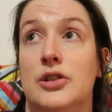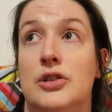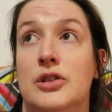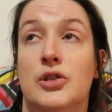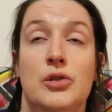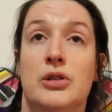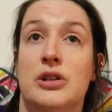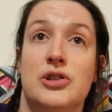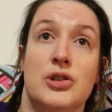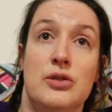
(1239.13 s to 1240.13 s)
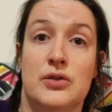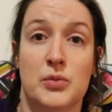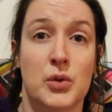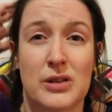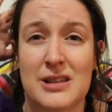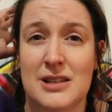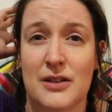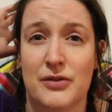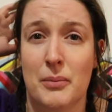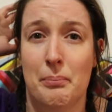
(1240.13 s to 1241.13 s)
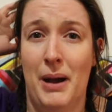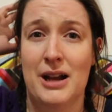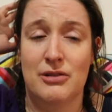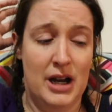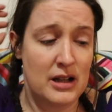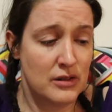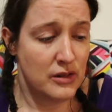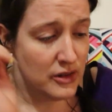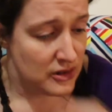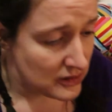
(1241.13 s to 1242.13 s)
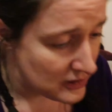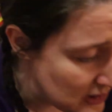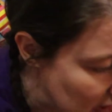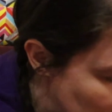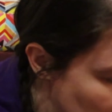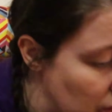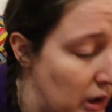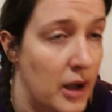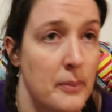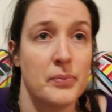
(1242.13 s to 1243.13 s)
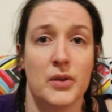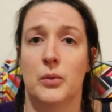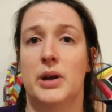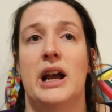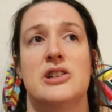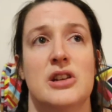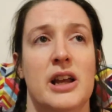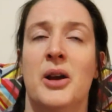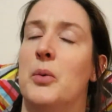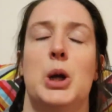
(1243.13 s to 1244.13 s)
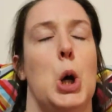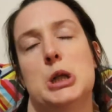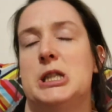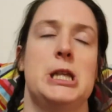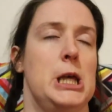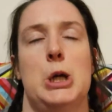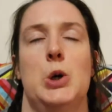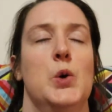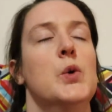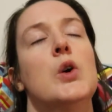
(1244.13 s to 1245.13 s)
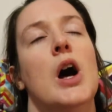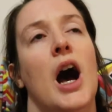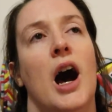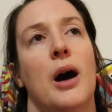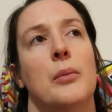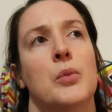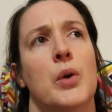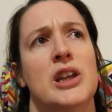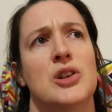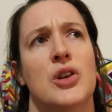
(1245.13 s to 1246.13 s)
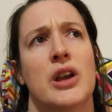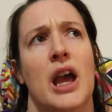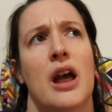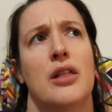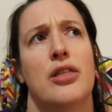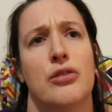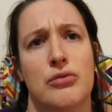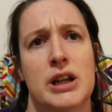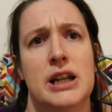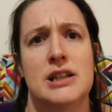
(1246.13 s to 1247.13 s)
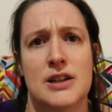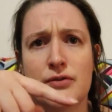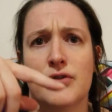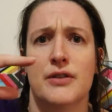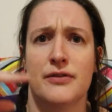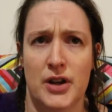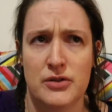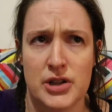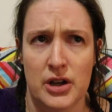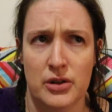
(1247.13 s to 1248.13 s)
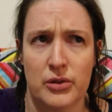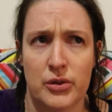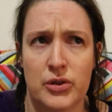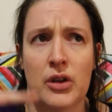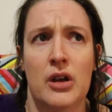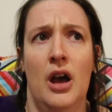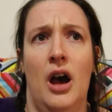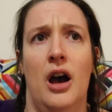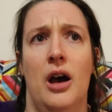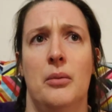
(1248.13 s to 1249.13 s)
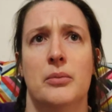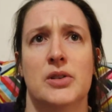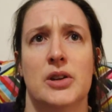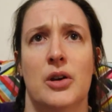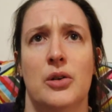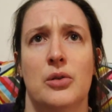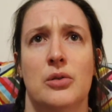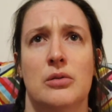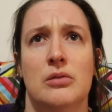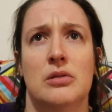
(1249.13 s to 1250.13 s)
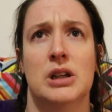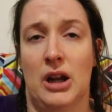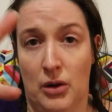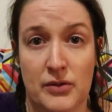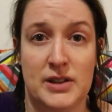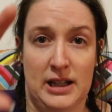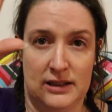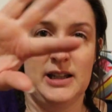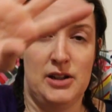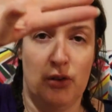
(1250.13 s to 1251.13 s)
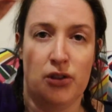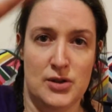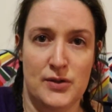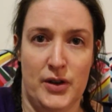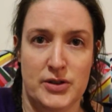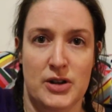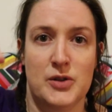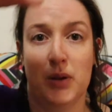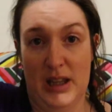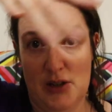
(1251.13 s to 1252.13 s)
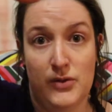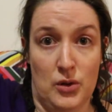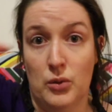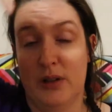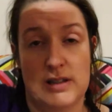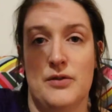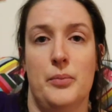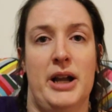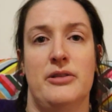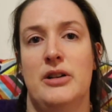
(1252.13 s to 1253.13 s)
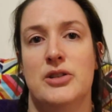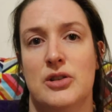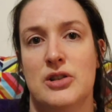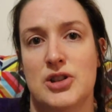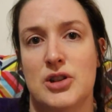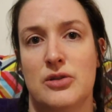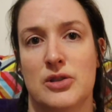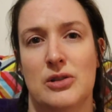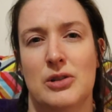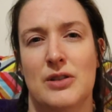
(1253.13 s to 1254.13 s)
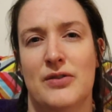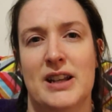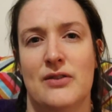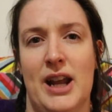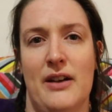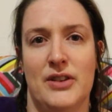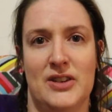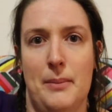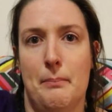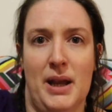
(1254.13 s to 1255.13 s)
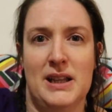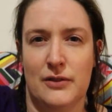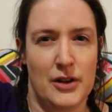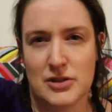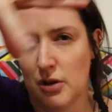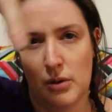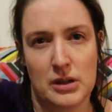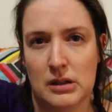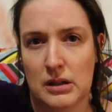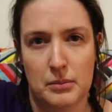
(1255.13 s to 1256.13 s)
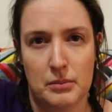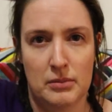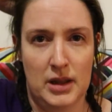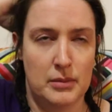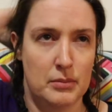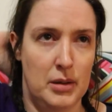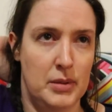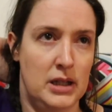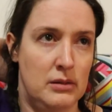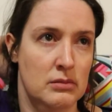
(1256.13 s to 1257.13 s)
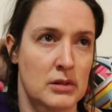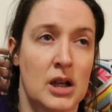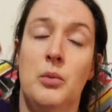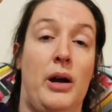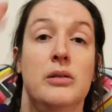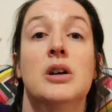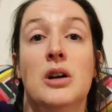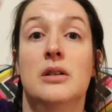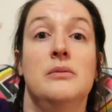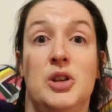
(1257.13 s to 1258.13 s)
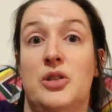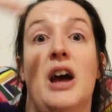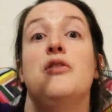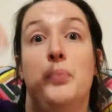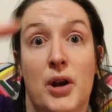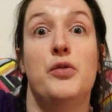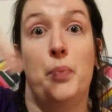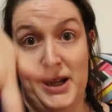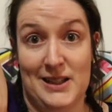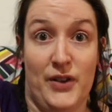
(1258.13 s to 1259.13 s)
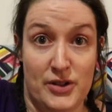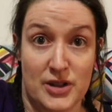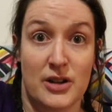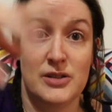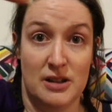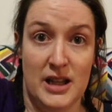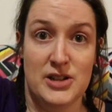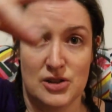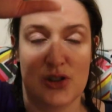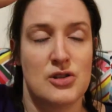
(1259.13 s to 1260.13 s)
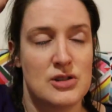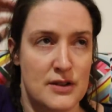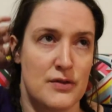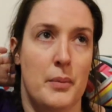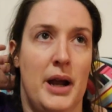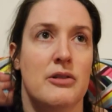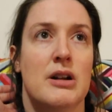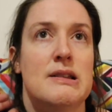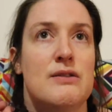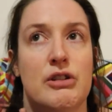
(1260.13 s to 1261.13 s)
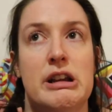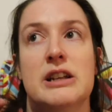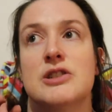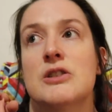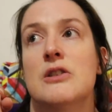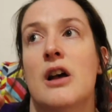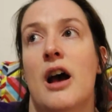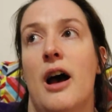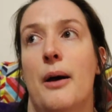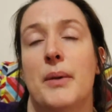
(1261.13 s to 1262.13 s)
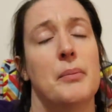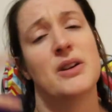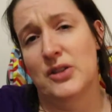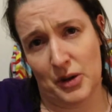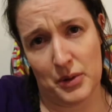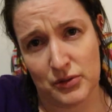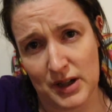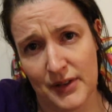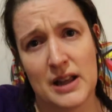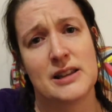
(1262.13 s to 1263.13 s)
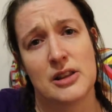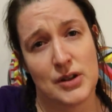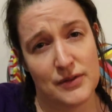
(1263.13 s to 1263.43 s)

you can choose from all these different backgrounds. So we got a deal where you could get 3 different photos. So, you know, obviously, as I say, you've got the 2 photos, but then you've got all these different backgrounds you can choose. So you'd effectively have the same base photo, and then maybe, well, you could have both base photos and then just choose different backgrounds for each. And because there were 3 of us and 3